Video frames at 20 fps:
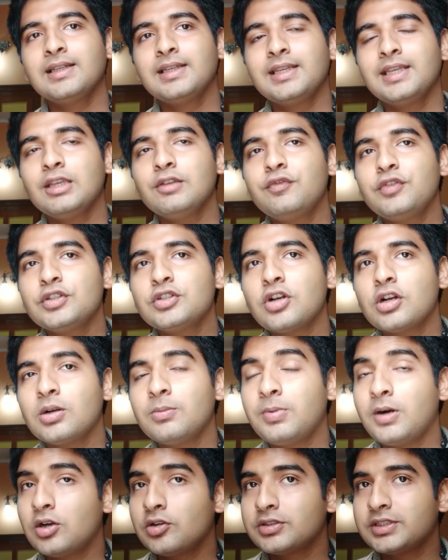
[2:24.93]
if we talk
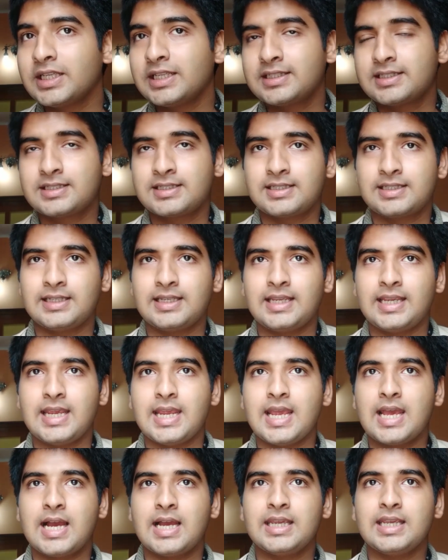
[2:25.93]
about that
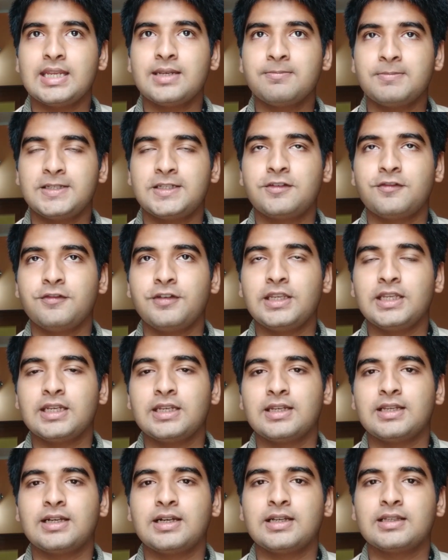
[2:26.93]
in
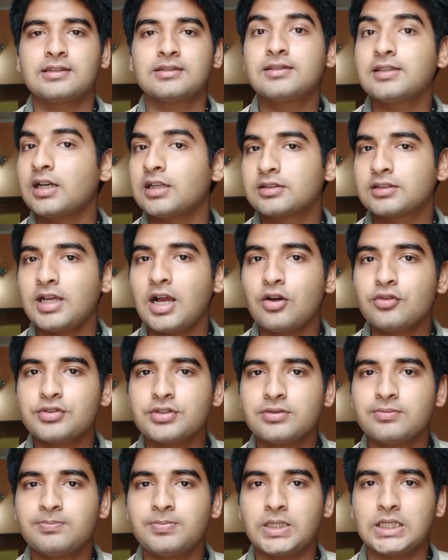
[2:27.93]
between
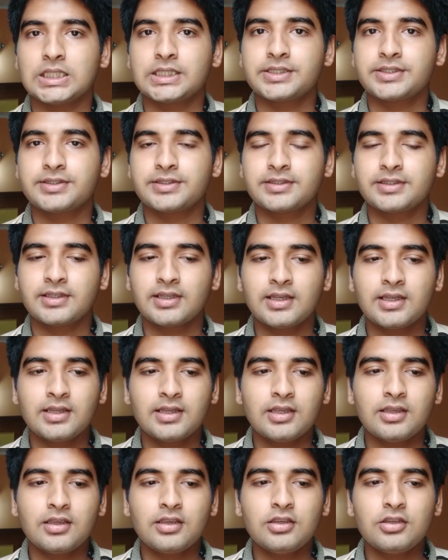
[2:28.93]
$1,000,
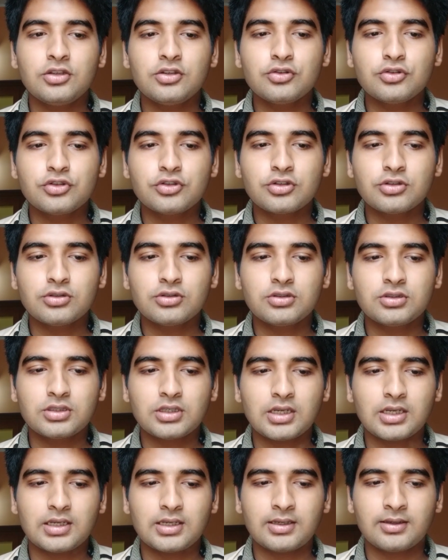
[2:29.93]
you should
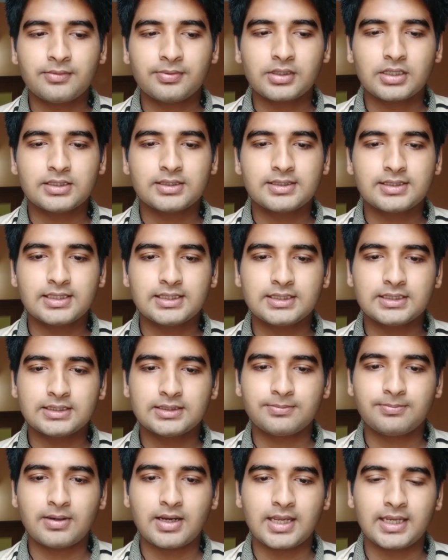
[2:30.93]
consider
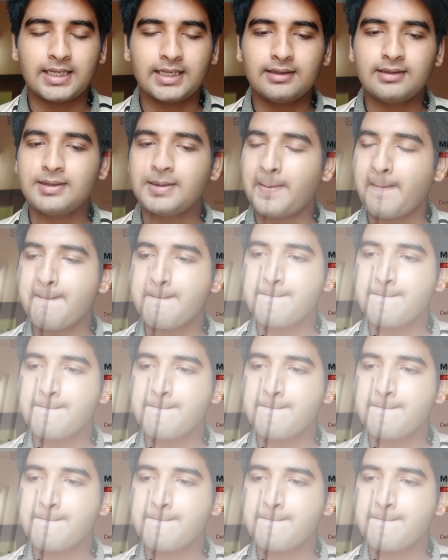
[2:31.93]
buying